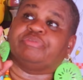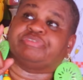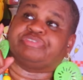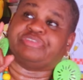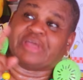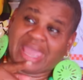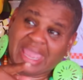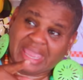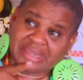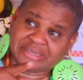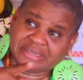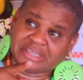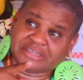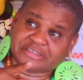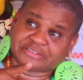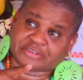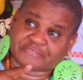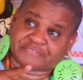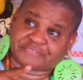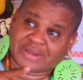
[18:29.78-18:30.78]
they
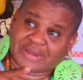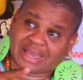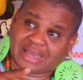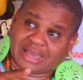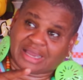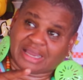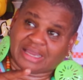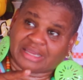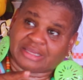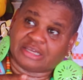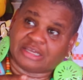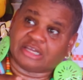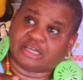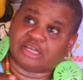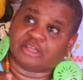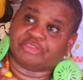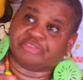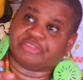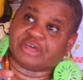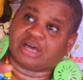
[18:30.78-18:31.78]
needed to find
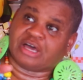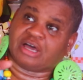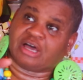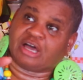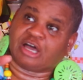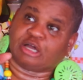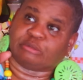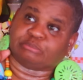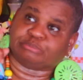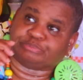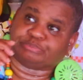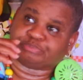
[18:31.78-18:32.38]
the